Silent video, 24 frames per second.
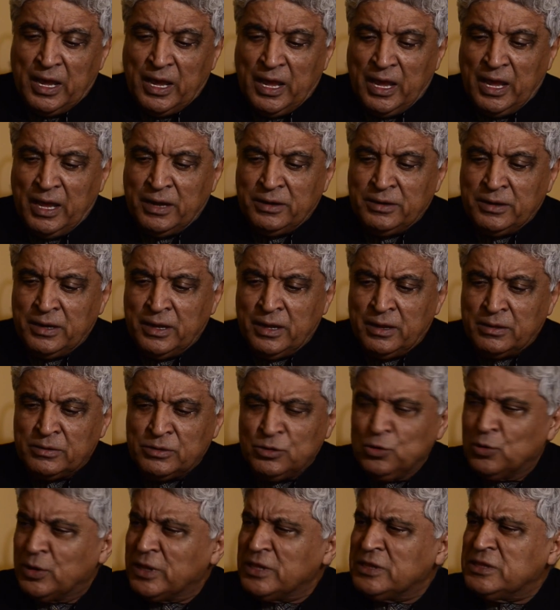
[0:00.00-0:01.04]
And
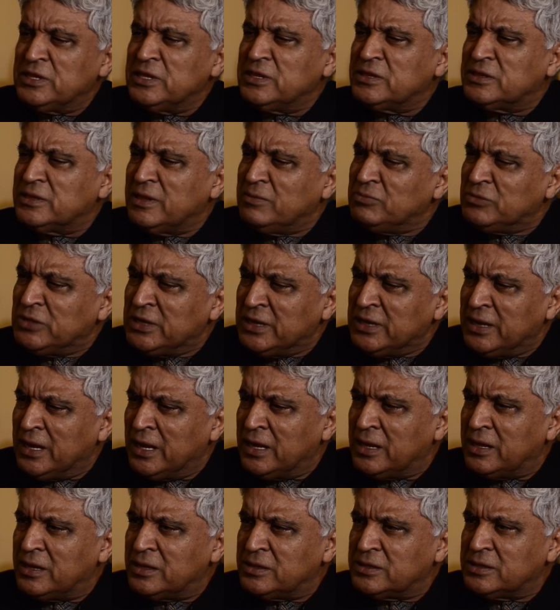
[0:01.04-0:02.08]
you can say something
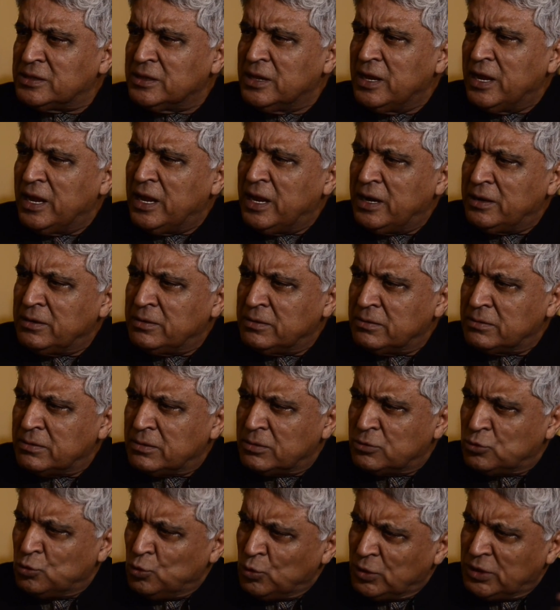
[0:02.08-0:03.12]
else, and
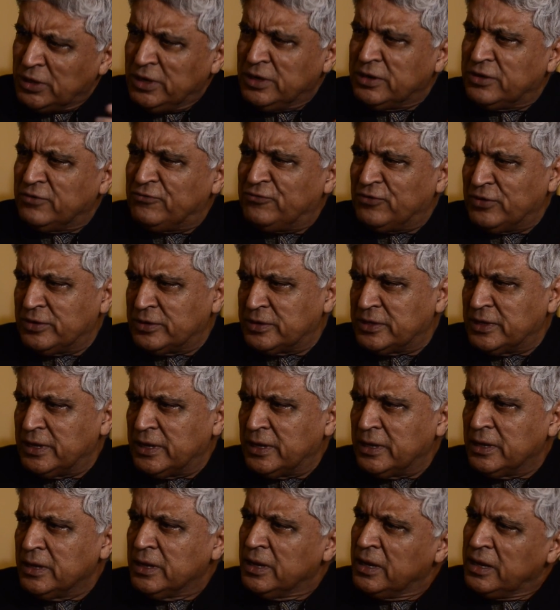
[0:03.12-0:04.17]
totally different
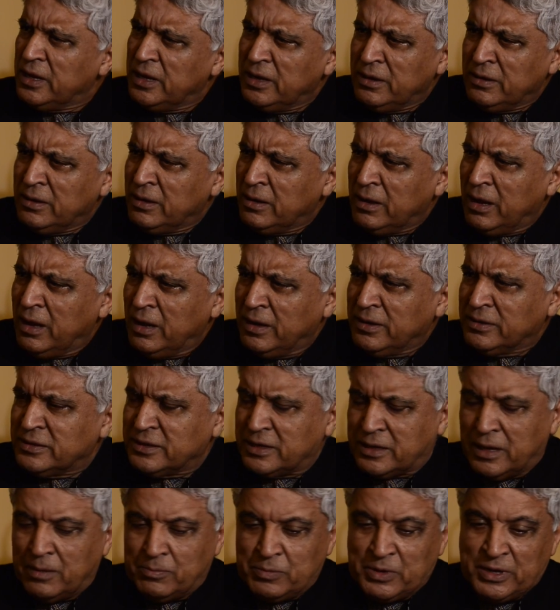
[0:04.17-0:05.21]
thing, in another
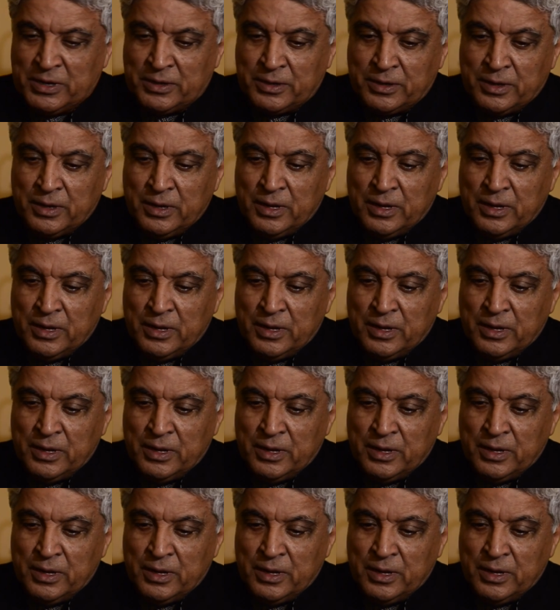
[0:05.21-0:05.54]
couplet.